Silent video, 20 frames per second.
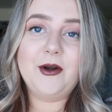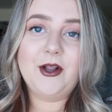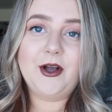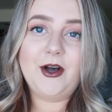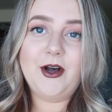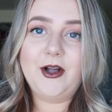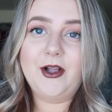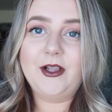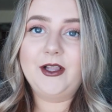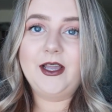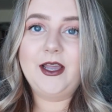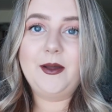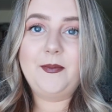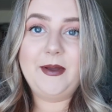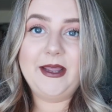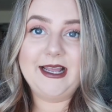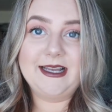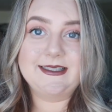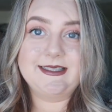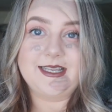it all
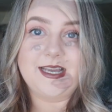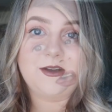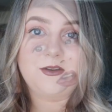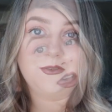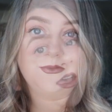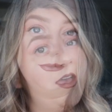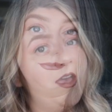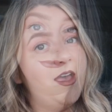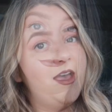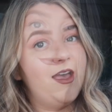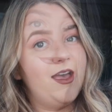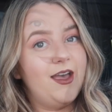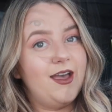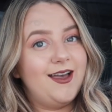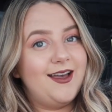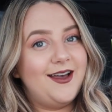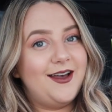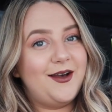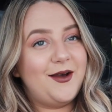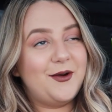pans out.
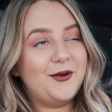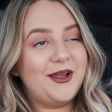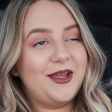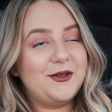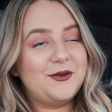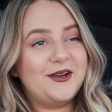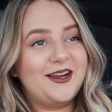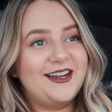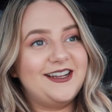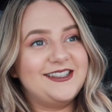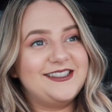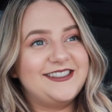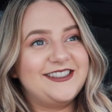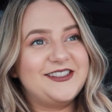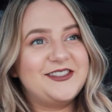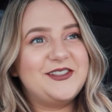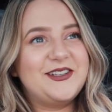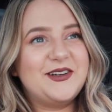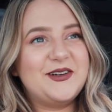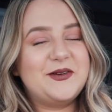Okay, you guys,
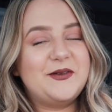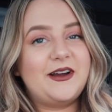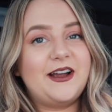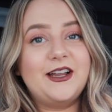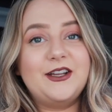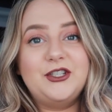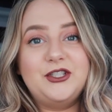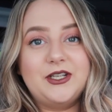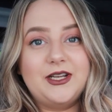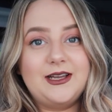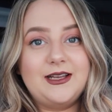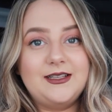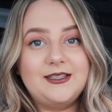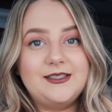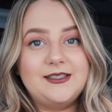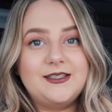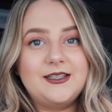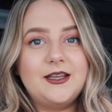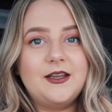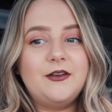so I
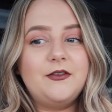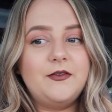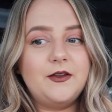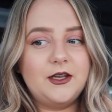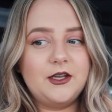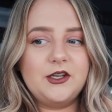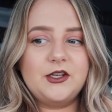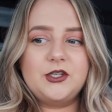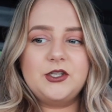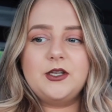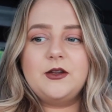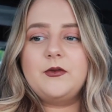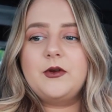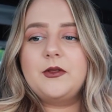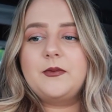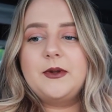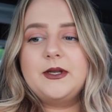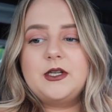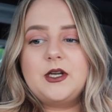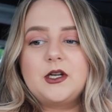just finished
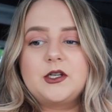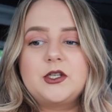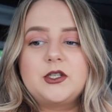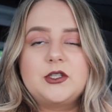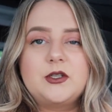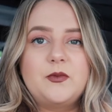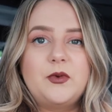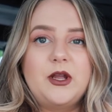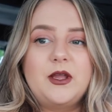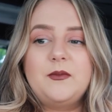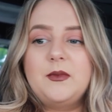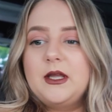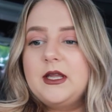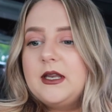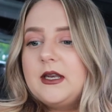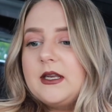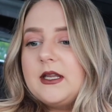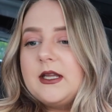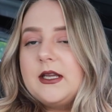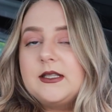with my doctor's
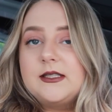appointment.